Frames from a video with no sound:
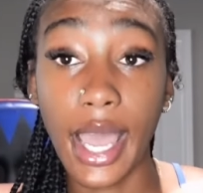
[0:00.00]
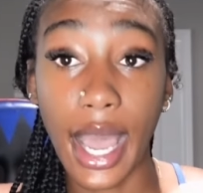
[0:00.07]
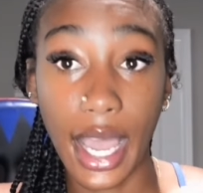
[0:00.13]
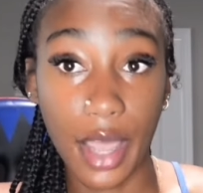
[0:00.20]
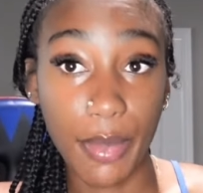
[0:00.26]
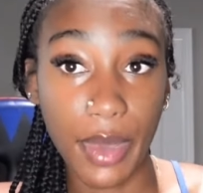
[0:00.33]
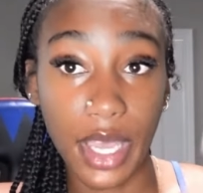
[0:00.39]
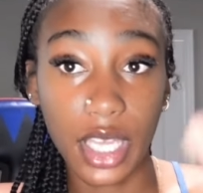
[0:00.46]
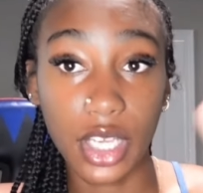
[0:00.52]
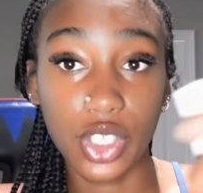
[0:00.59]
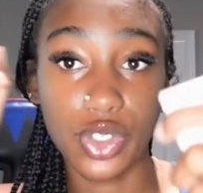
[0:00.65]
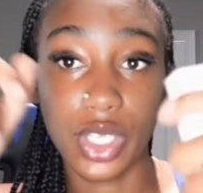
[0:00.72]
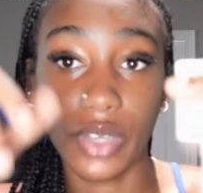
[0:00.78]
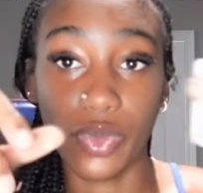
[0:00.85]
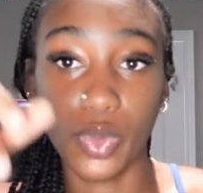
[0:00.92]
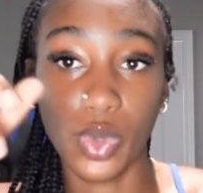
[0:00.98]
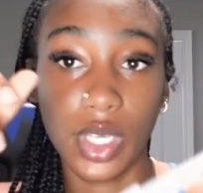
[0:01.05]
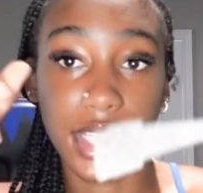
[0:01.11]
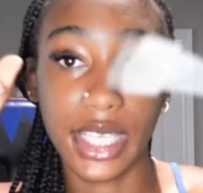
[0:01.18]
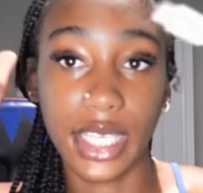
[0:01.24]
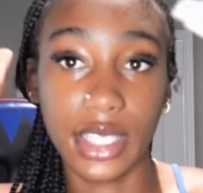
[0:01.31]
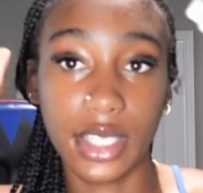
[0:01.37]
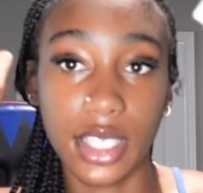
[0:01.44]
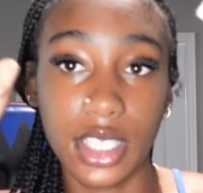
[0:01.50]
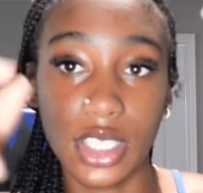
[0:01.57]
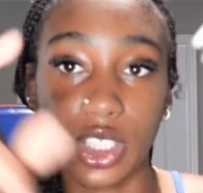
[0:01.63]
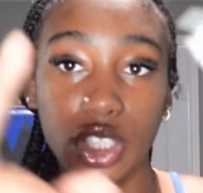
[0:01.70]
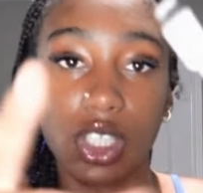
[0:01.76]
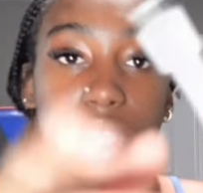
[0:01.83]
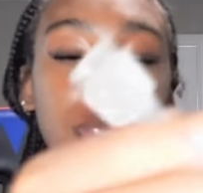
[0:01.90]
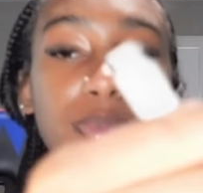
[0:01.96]
iPad, you definitely want to get this
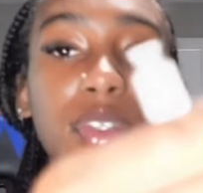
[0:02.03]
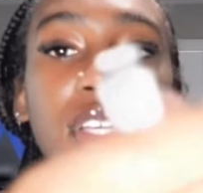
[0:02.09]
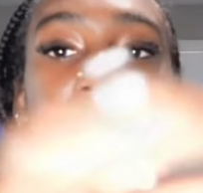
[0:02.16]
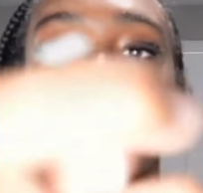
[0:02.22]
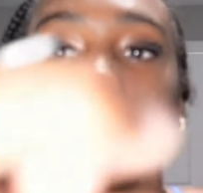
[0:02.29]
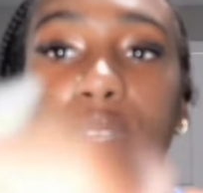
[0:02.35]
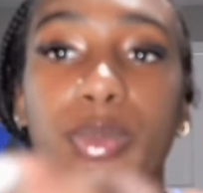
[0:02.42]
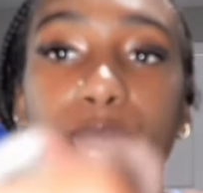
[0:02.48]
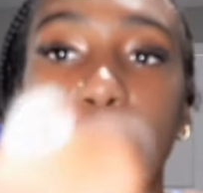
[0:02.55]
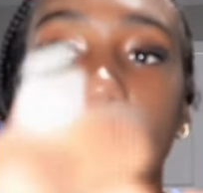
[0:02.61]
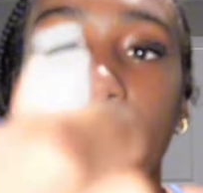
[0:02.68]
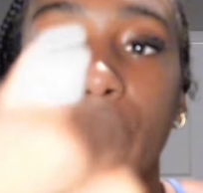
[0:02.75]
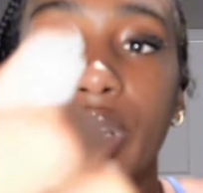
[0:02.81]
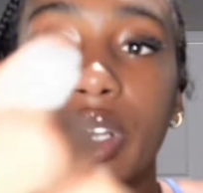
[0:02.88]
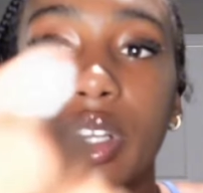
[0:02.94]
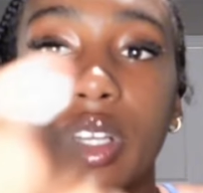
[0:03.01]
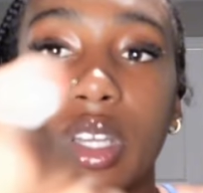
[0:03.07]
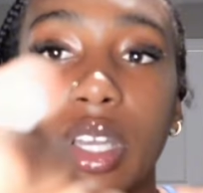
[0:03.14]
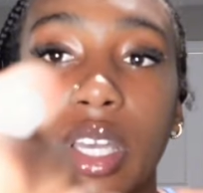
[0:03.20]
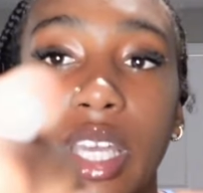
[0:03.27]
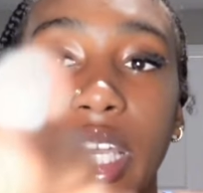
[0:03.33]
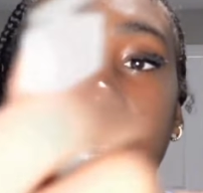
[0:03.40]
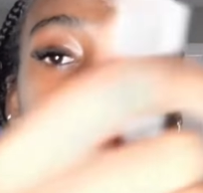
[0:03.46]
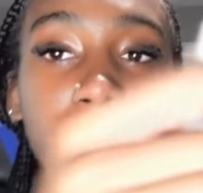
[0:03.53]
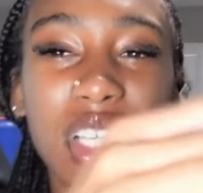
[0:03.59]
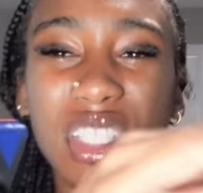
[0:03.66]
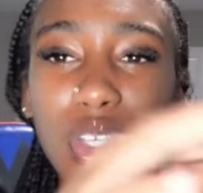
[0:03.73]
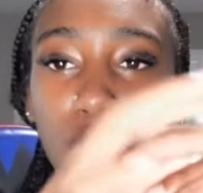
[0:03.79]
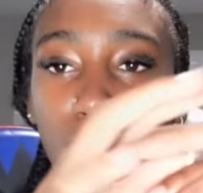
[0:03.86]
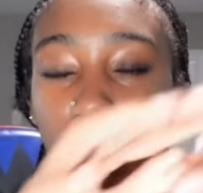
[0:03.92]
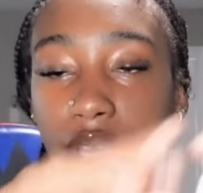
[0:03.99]
just because the port, it makes
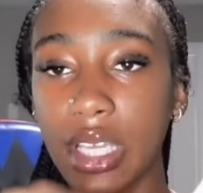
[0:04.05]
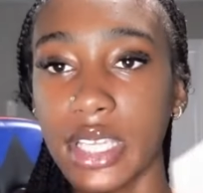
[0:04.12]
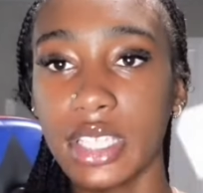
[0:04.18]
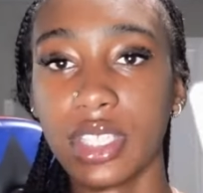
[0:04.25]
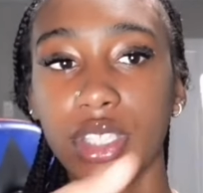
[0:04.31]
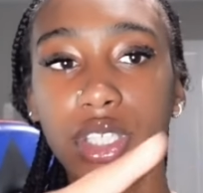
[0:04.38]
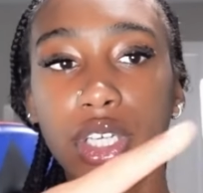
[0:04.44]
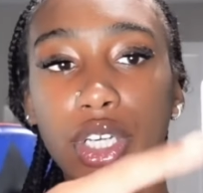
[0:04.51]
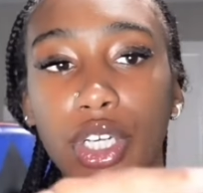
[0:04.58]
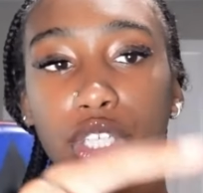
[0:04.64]
it way easier.